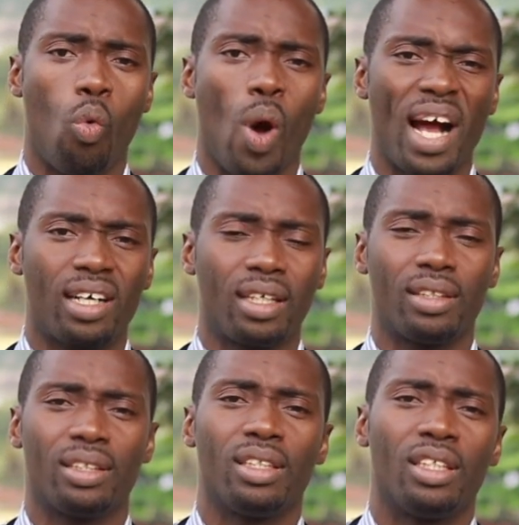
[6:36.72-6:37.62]
quack,
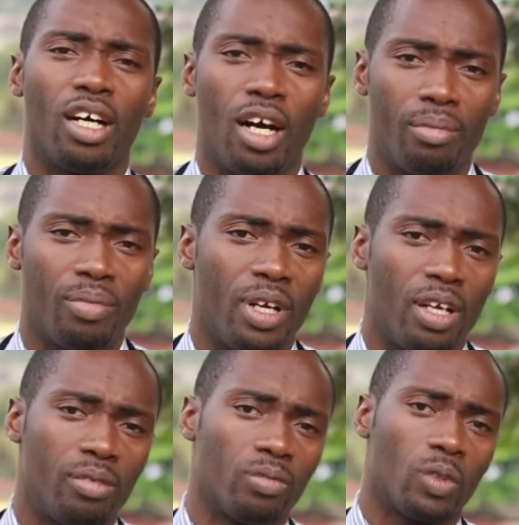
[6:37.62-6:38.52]

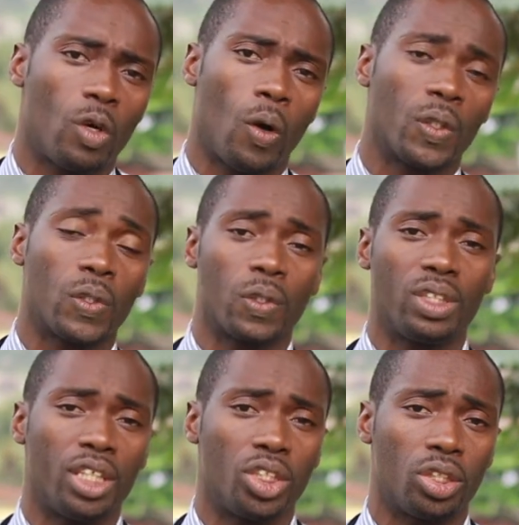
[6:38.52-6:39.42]

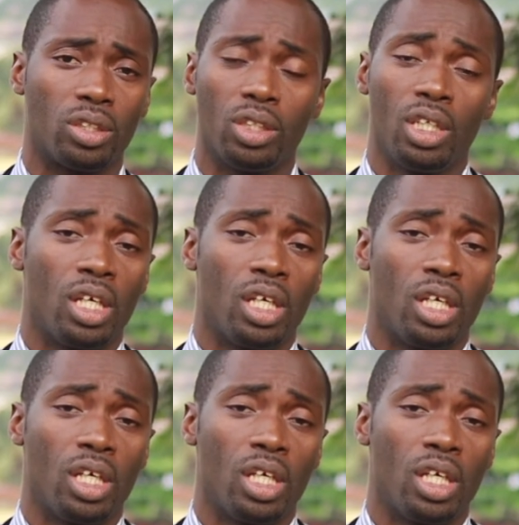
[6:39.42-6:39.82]
consultation.